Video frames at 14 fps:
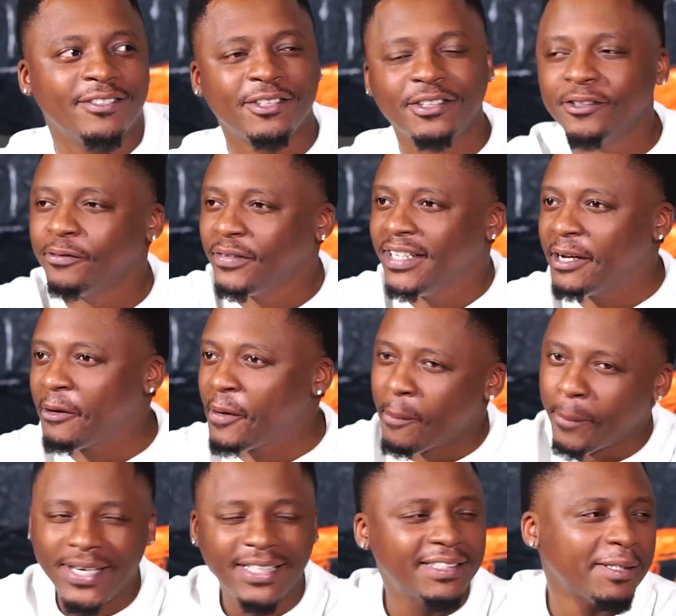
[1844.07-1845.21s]
You still feel like you can
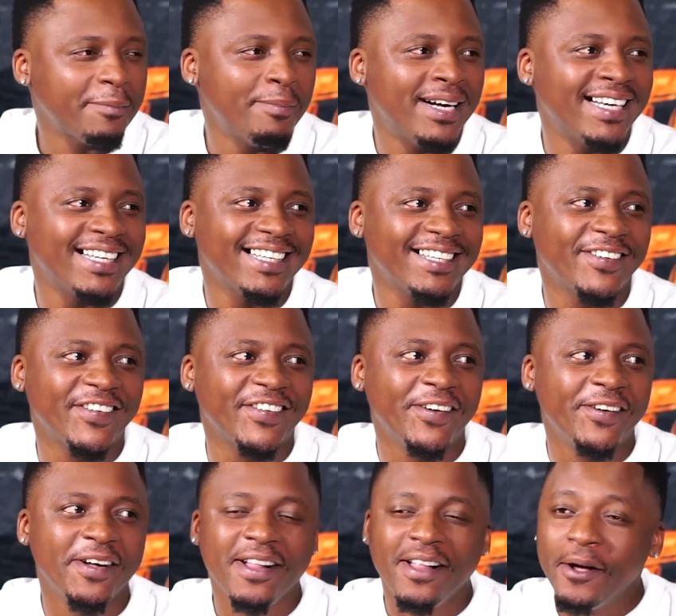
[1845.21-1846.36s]
punch somebody, you know.
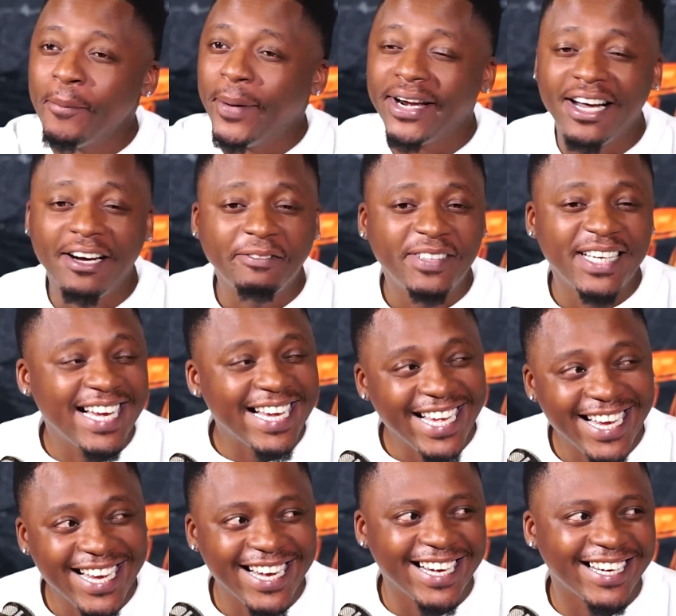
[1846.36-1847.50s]
But after a
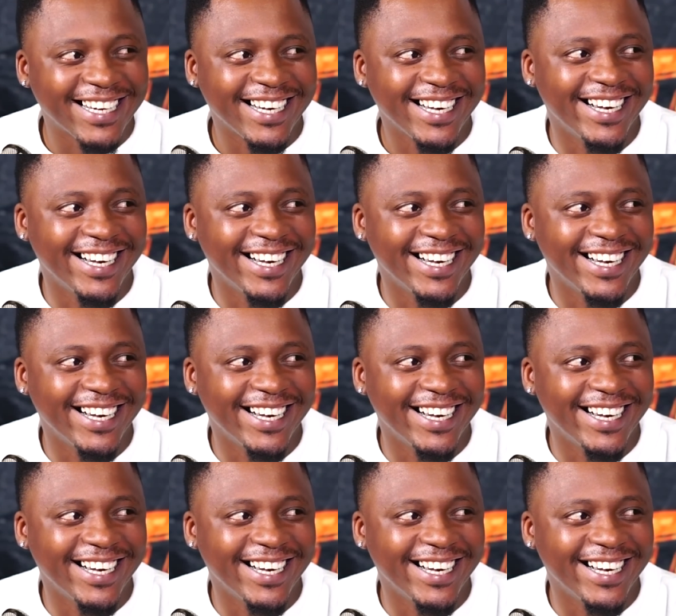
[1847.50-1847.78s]
year,